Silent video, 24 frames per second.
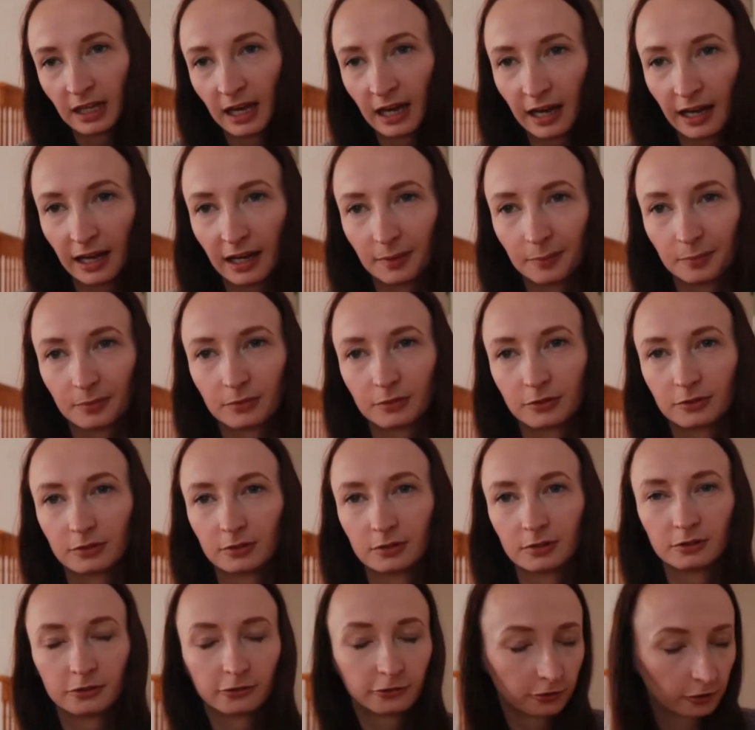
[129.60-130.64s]
time
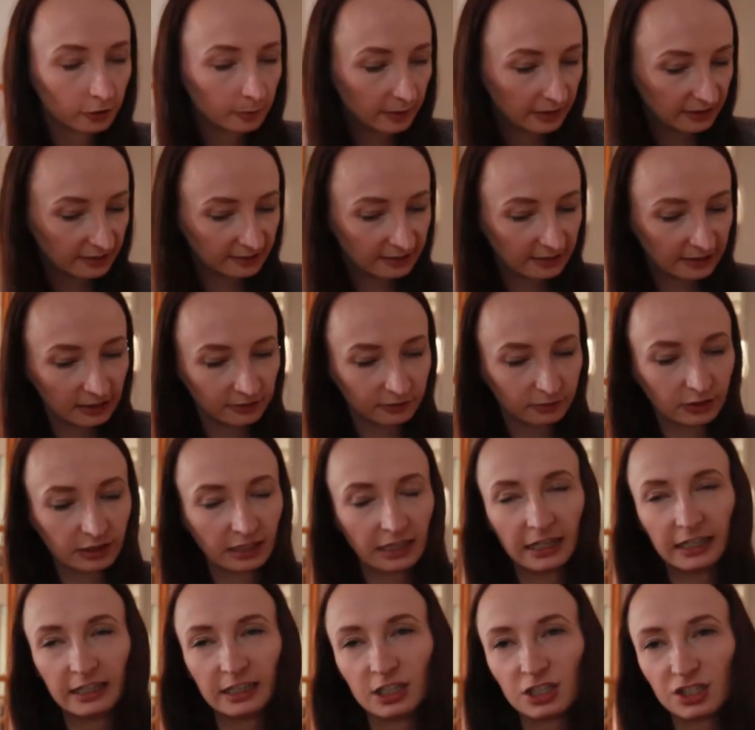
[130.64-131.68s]
for myself where
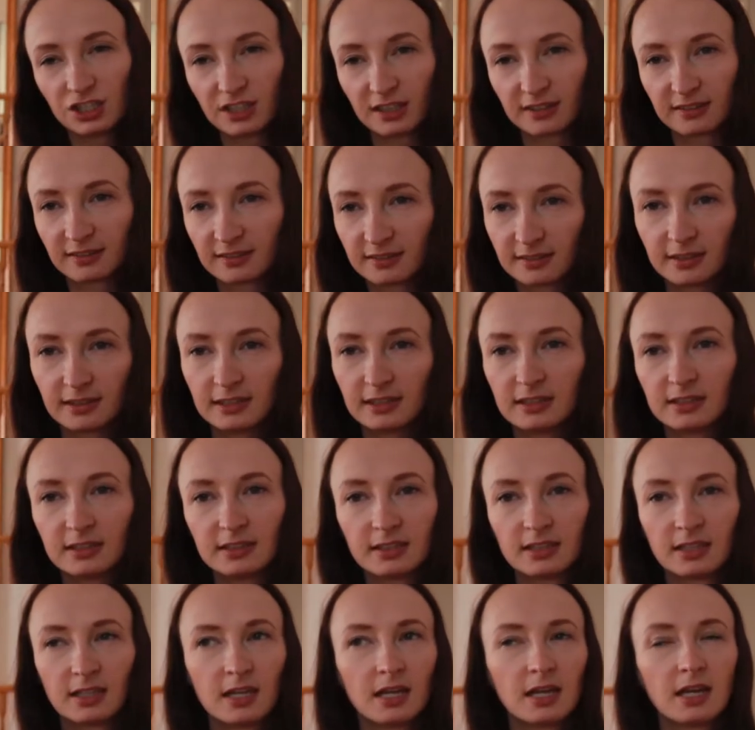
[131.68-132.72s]
I can just
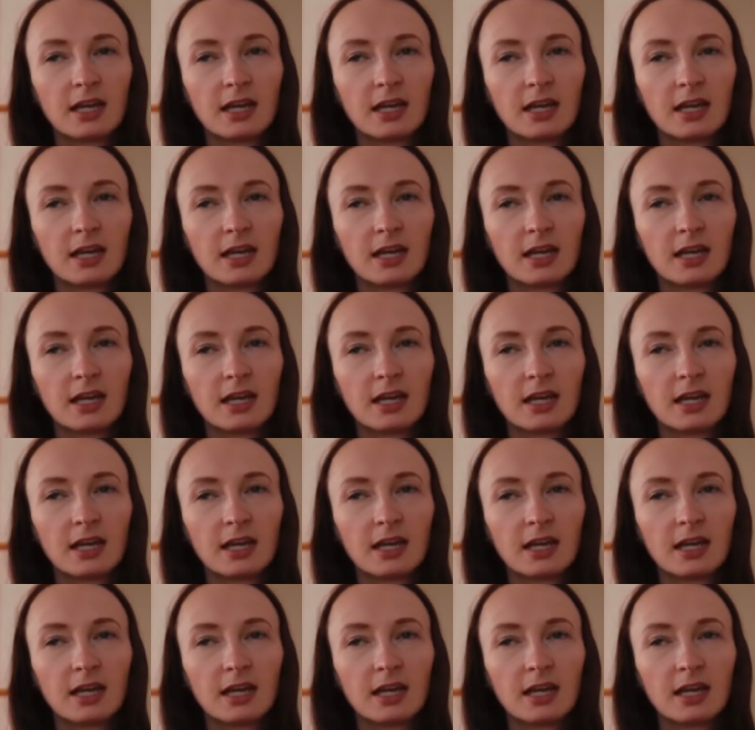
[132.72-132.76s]
sit